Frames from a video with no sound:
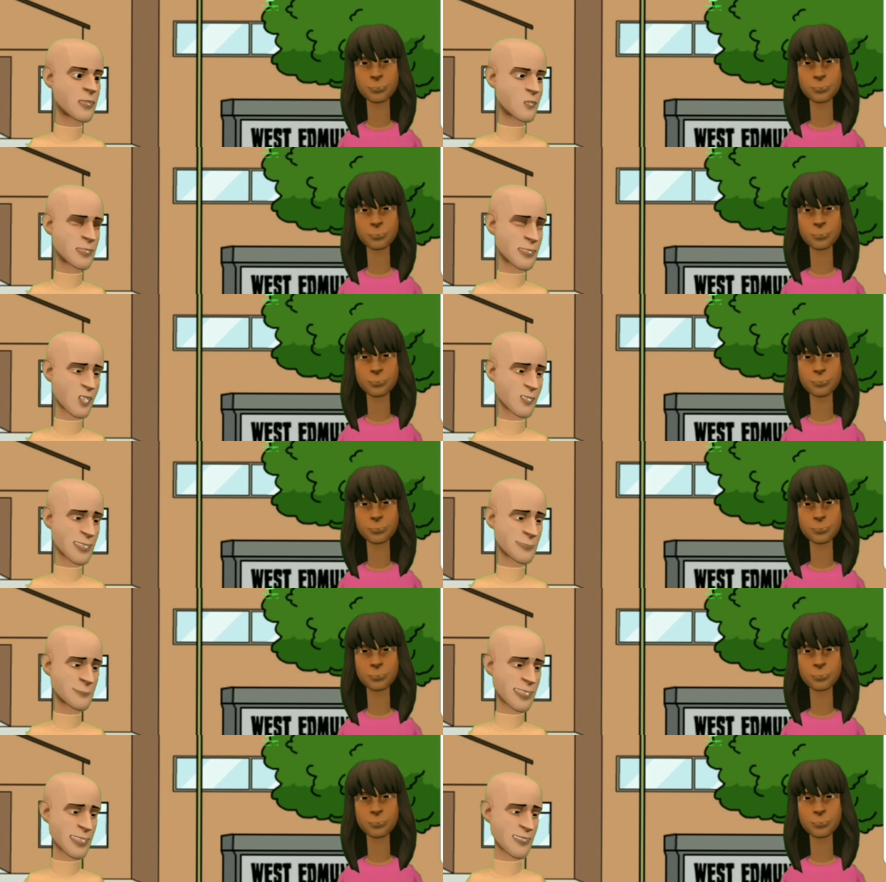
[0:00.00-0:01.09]
Speaker 1: me because I got
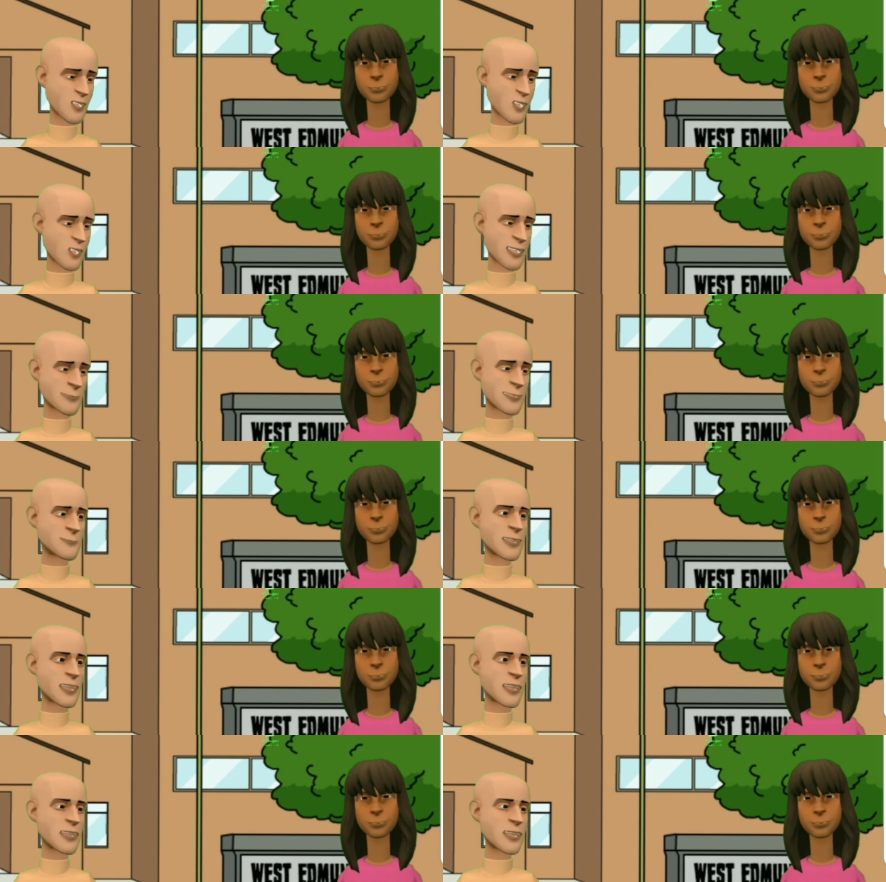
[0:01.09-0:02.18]
suspended for not
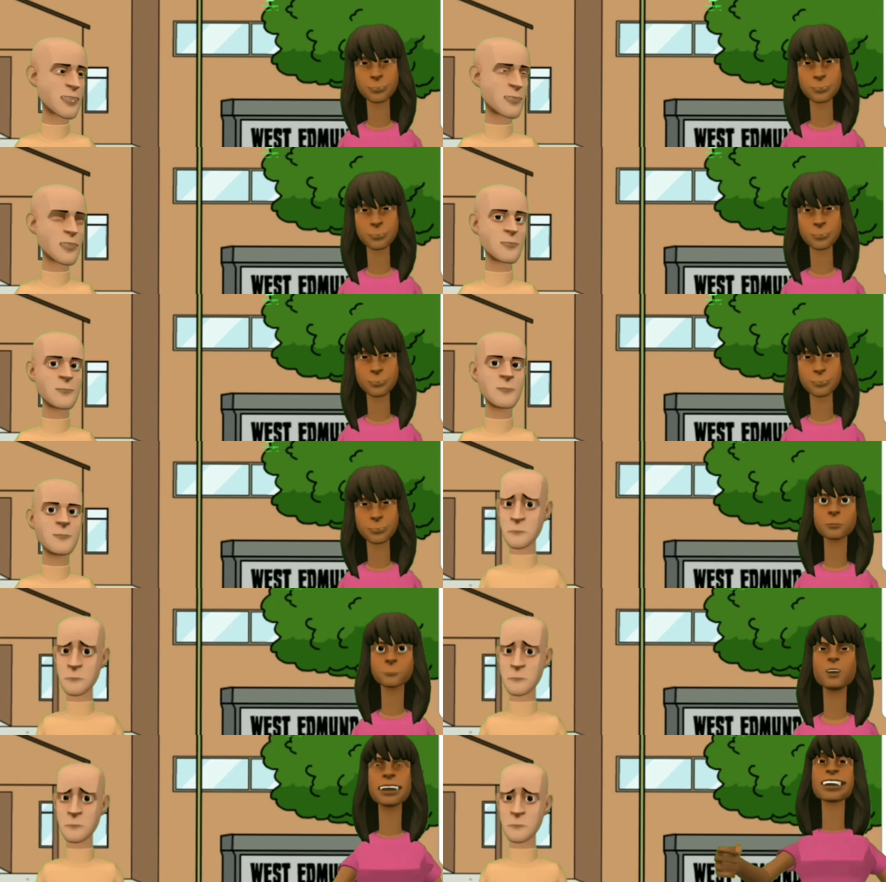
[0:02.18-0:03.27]
remembering the test.
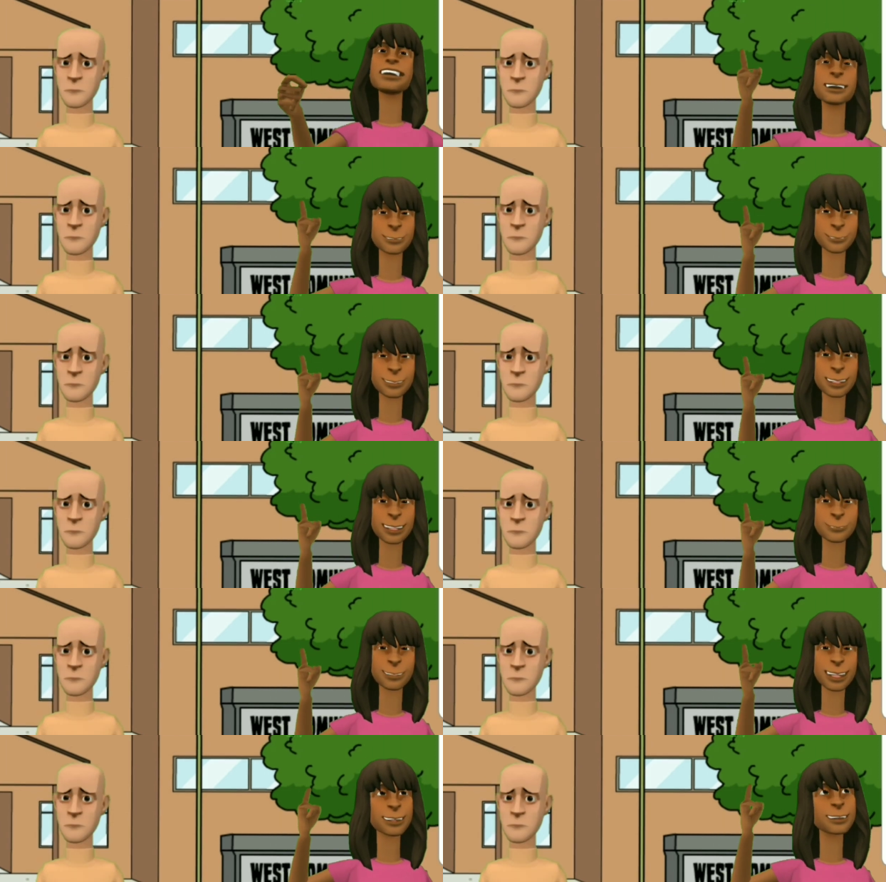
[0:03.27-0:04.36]
Speaker 2: Well,
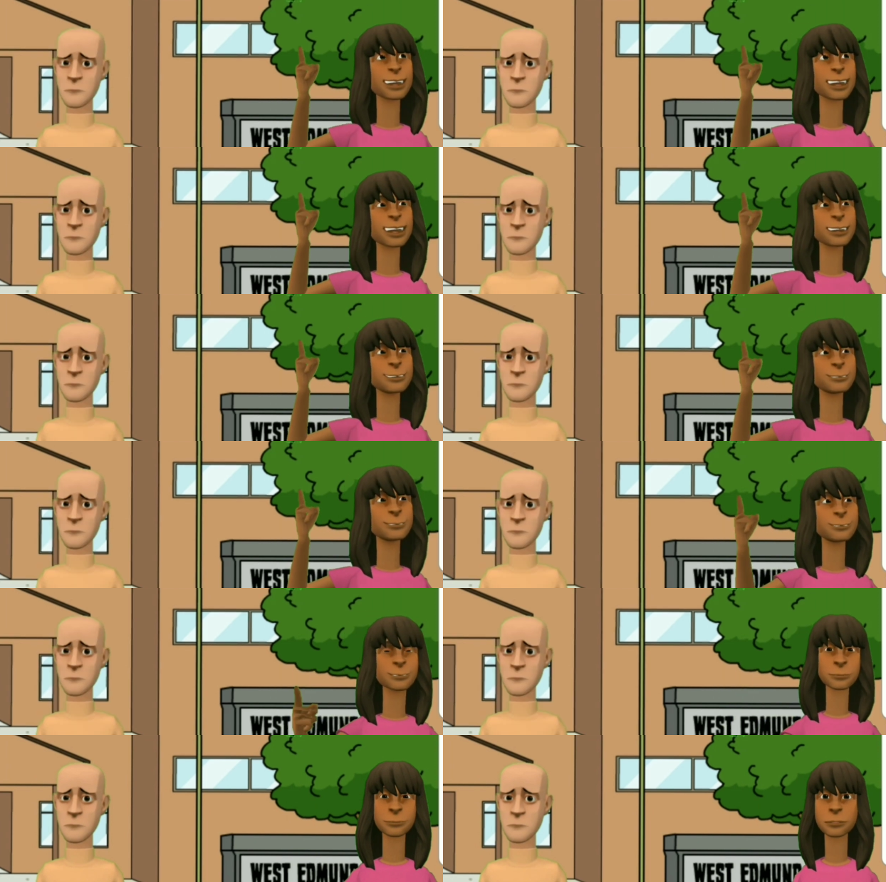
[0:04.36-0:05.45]
that makes sense.
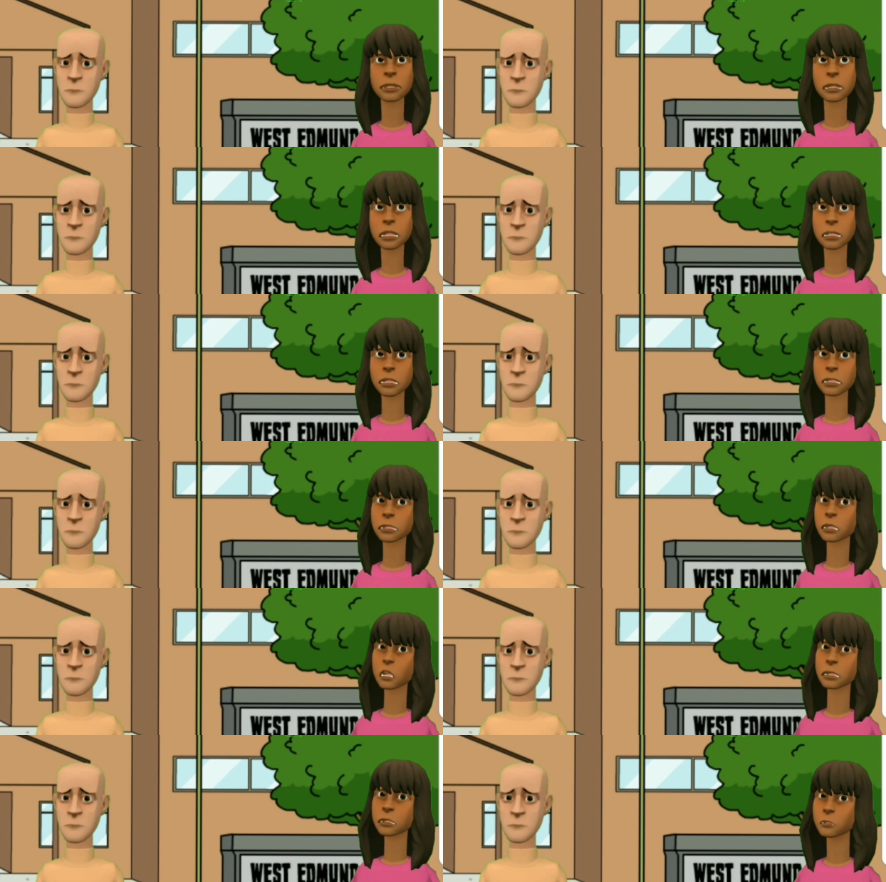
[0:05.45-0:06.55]
It sucks that
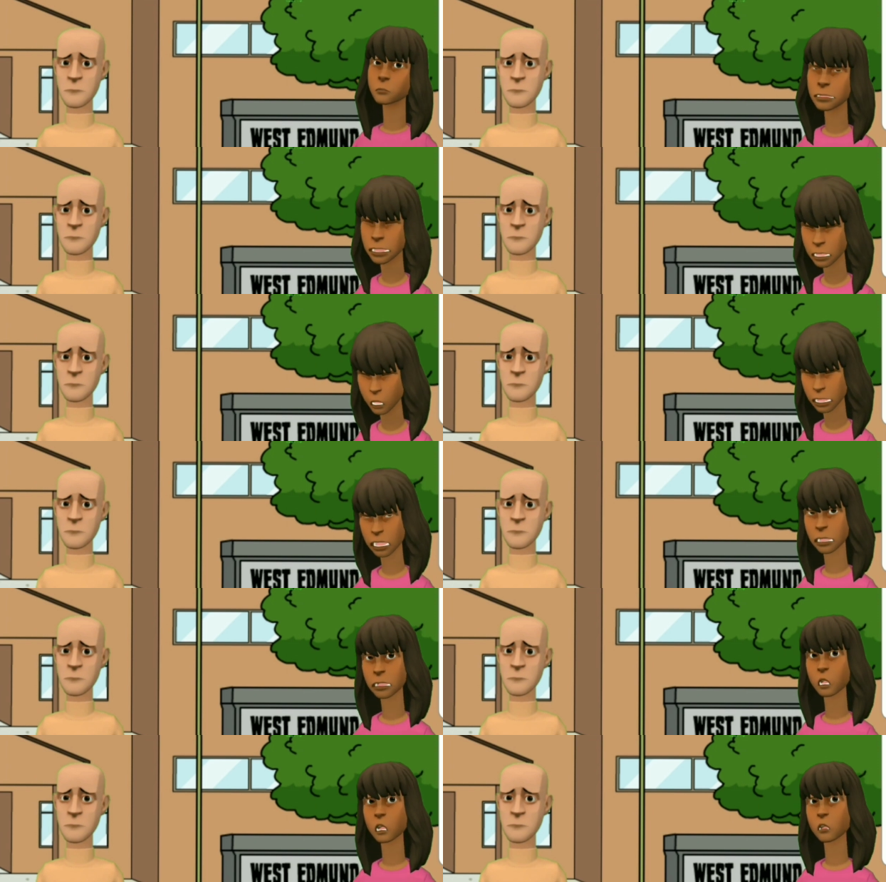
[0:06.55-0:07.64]
I won't see you
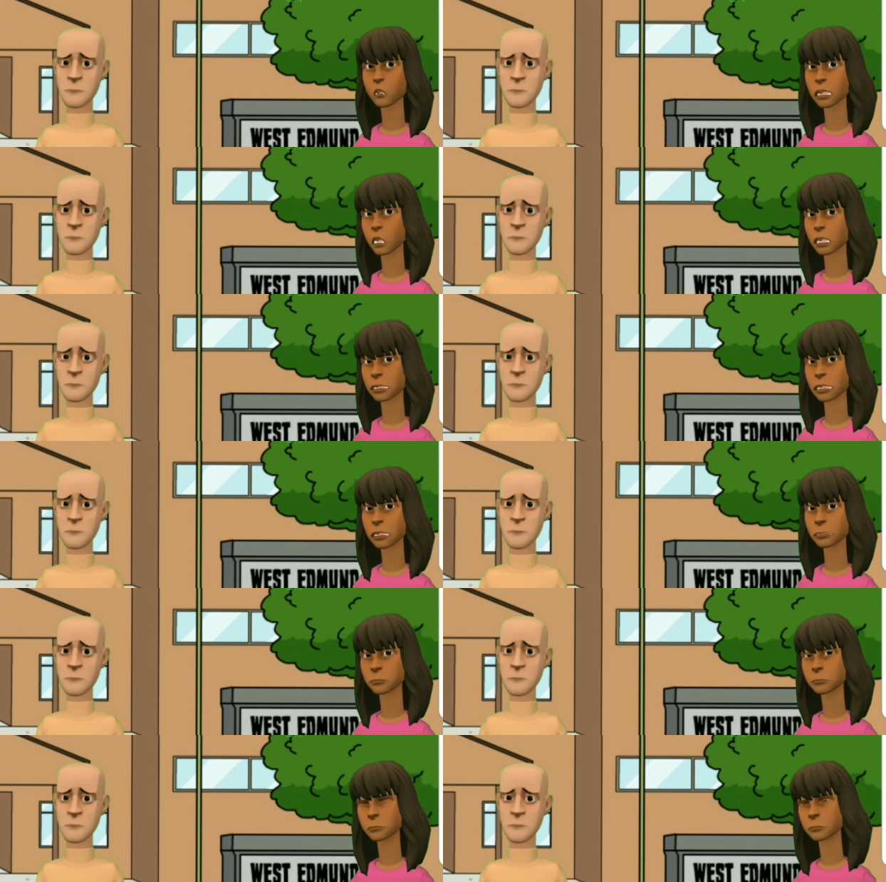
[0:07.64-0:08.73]
in school for a
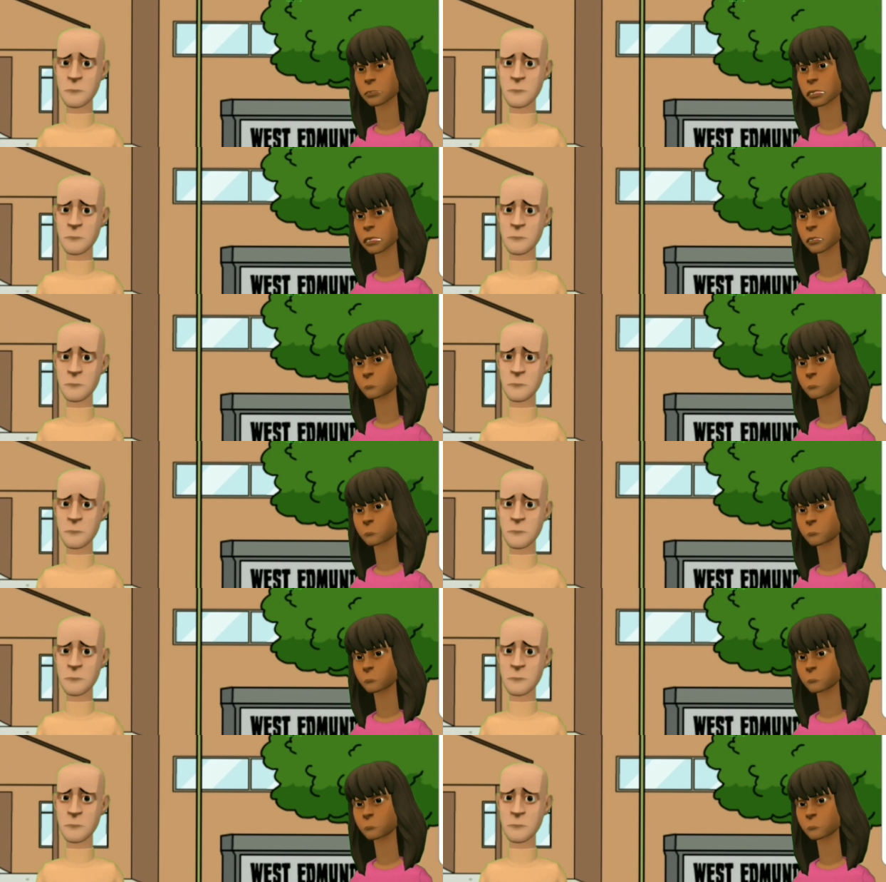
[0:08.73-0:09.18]
while. I